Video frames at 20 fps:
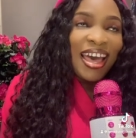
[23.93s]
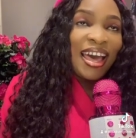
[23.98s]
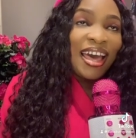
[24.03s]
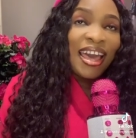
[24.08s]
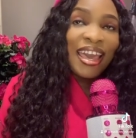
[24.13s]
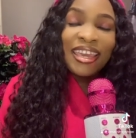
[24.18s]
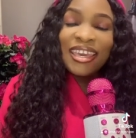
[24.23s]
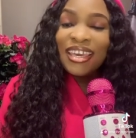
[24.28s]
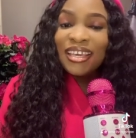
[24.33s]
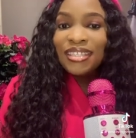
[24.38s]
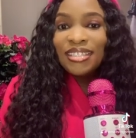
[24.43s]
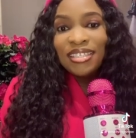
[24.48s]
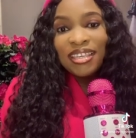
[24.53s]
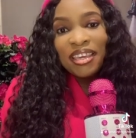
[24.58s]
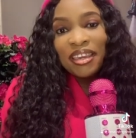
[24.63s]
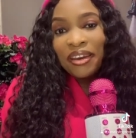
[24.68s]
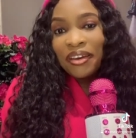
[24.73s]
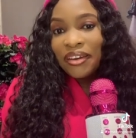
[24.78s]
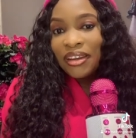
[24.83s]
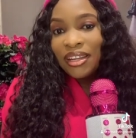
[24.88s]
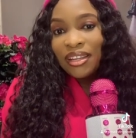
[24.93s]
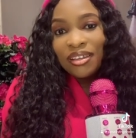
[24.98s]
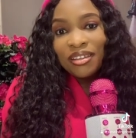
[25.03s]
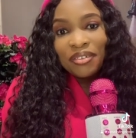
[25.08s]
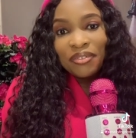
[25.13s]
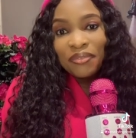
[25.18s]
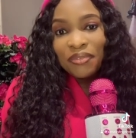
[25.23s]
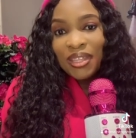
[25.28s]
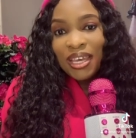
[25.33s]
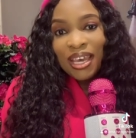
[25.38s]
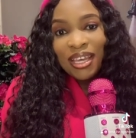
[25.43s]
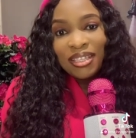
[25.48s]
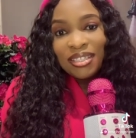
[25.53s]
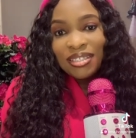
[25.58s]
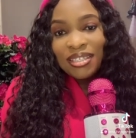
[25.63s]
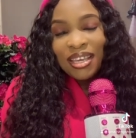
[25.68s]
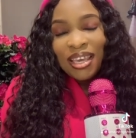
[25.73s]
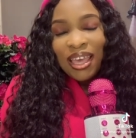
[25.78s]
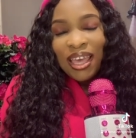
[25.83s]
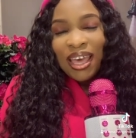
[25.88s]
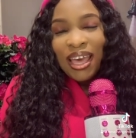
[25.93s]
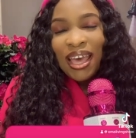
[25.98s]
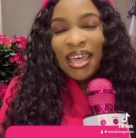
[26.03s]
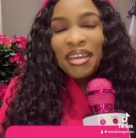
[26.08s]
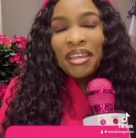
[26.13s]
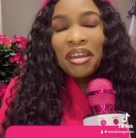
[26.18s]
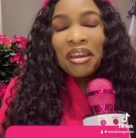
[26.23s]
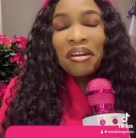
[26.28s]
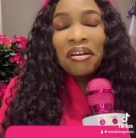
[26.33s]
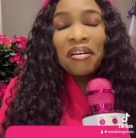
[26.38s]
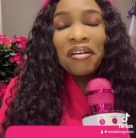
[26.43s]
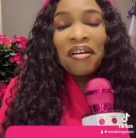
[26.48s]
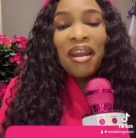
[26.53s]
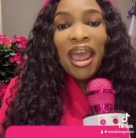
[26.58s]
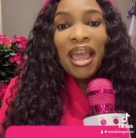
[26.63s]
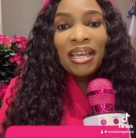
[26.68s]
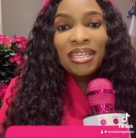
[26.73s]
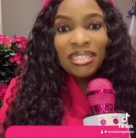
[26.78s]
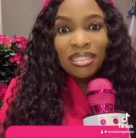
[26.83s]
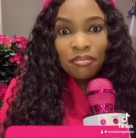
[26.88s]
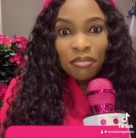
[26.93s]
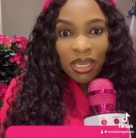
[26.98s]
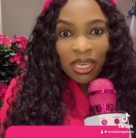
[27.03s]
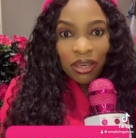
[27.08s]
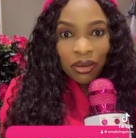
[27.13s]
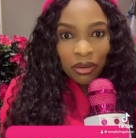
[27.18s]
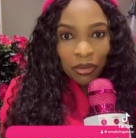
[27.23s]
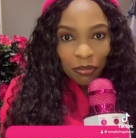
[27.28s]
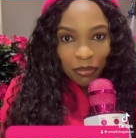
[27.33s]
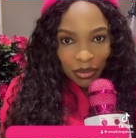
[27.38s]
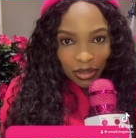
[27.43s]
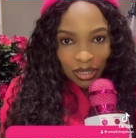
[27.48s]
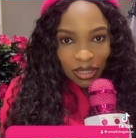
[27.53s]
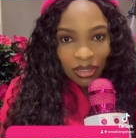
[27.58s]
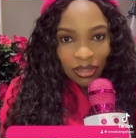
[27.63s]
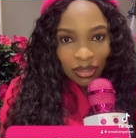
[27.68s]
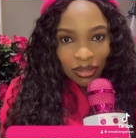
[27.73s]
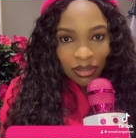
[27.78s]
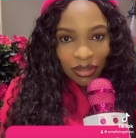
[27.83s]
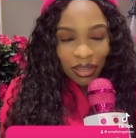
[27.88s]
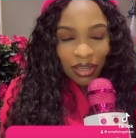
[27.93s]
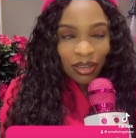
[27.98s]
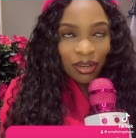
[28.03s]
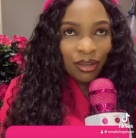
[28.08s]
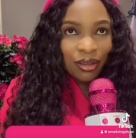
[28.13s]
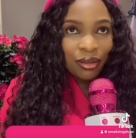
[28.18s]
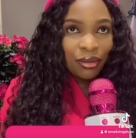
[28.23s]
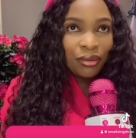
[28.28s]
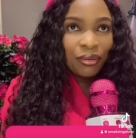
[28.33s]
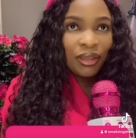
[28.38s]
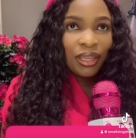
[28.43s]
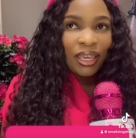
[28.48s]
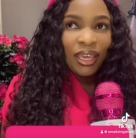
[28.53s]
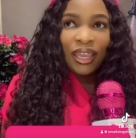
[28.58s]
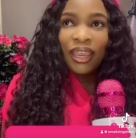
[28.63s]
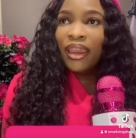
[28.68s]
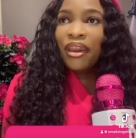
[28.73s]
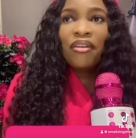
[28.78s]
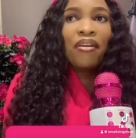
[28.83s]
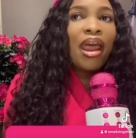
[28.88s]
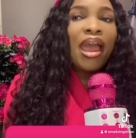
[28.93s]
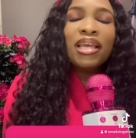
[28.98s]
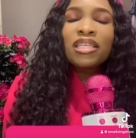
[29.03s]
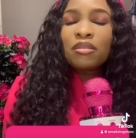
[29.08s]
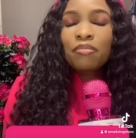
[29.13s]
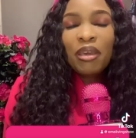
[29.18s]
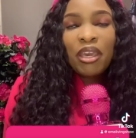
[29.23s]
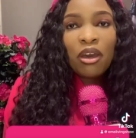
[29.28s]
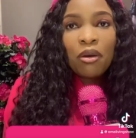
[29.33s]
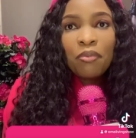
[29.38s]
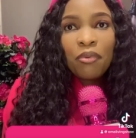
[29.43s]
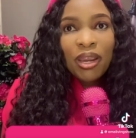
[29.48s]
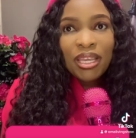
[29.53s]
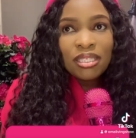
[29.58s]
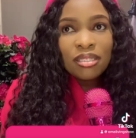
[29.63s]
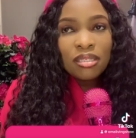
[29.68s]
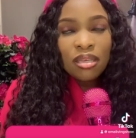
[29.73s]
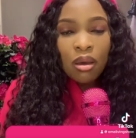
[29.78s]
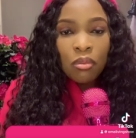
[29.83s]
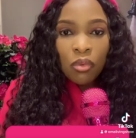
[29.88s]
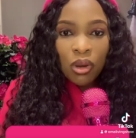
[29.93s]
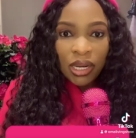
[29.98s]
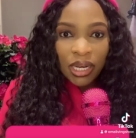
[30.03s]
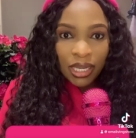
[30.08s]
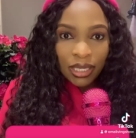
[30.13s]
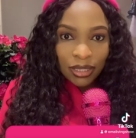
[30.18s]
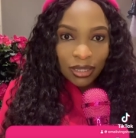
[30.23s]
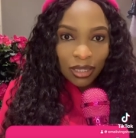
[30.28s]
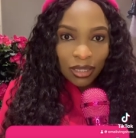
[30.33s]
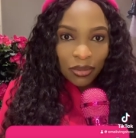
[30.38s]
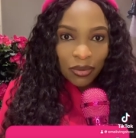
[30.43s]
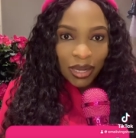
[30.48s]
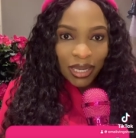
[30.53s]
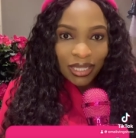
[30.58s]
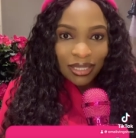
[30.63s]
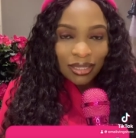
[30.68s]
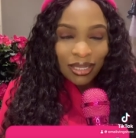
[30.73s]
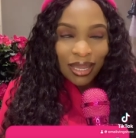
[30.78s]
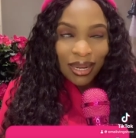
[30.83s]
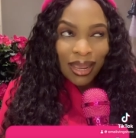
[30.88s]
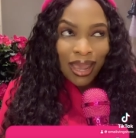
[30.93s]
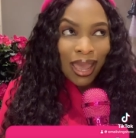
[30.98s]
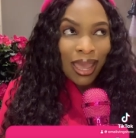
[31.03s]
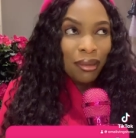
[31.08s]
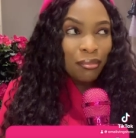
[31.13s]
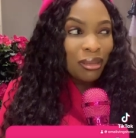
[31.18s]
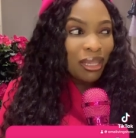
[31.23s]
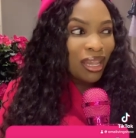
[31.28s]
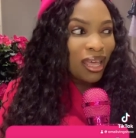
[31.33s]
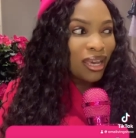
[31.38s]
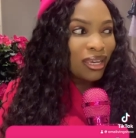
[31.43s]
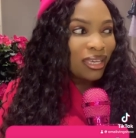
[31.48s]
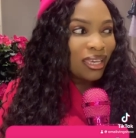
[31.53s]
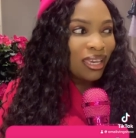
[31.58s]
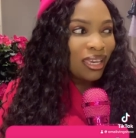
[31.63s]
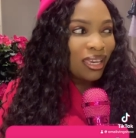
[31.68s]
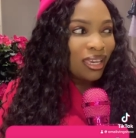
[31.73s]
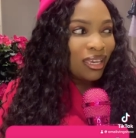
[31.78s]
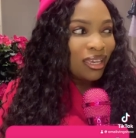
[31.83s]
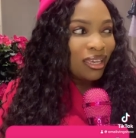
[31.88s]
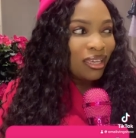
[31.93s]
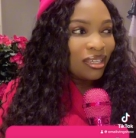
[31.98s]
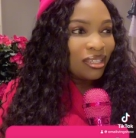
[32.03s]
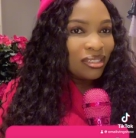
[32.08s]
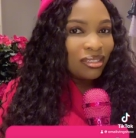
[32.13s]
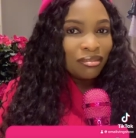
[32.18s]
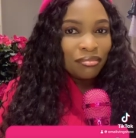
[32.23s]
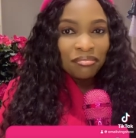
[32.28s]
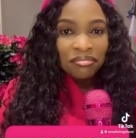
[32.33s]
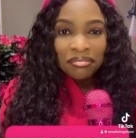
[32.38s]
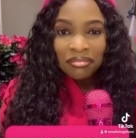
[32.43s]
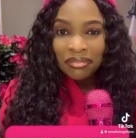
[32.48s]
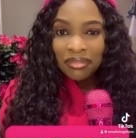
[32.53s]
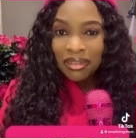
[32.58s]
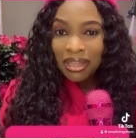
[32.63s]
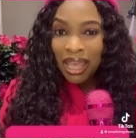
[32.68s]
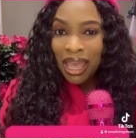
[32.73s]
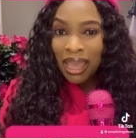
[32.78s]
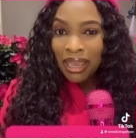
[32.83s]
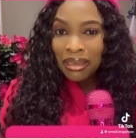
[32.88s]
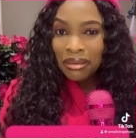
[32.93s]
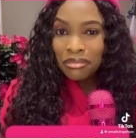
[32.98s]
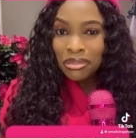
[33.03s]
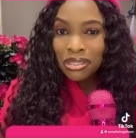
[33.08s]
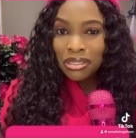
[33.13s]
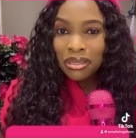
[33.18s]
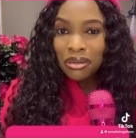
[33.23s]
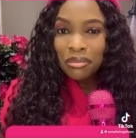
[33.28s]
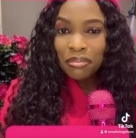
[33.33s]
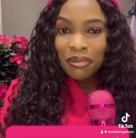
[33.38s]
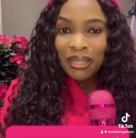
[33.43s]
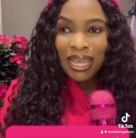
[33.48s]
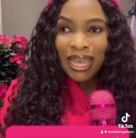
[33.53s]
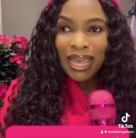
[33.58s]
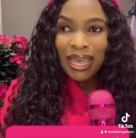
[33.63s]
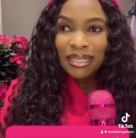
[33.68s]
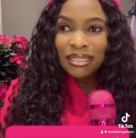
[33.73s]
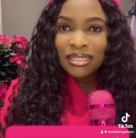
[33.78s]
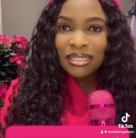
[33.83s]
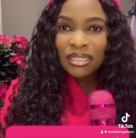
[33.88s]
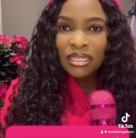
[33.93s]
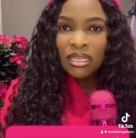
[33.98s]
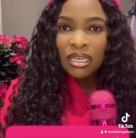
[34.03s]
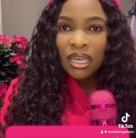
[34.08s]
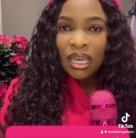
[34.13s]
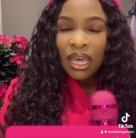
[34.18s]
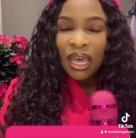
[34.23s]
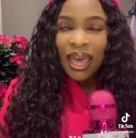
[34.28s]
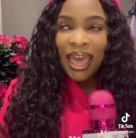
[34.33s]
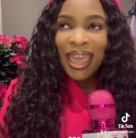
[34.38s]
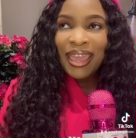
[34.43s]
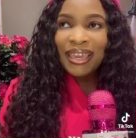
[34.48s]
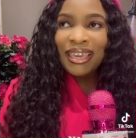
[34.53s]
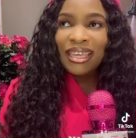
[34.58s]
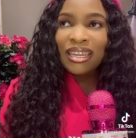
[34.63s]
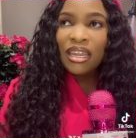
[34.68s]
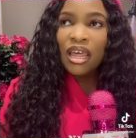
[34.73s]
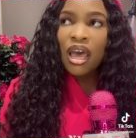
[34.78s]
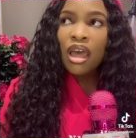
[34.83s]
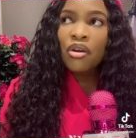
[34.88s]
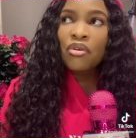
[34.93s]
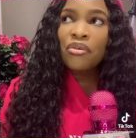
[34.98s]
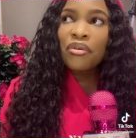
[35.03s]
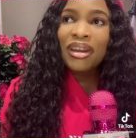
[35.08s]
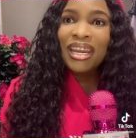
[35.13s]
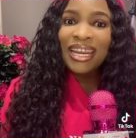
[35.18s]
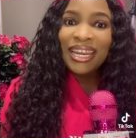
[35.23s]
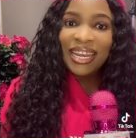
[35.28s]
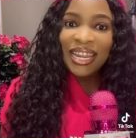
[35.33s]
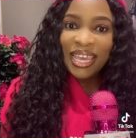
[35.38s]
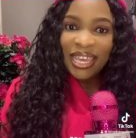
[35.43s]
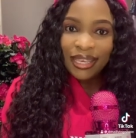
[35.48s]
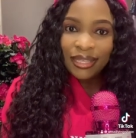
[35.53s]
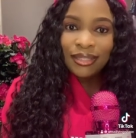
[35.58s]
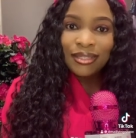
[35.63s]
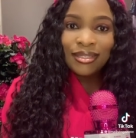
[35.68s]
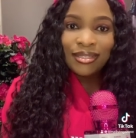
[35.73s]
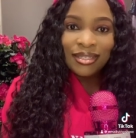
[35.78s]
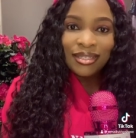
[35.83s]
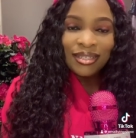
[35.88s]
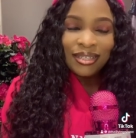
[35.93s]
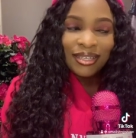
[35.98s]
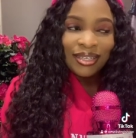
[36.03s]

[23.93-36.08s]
I get to hear a lot of that, and it cracks me up. You know, it cracks me up when someone insinuates that I'm lucky, I am so blessed, I cannot relate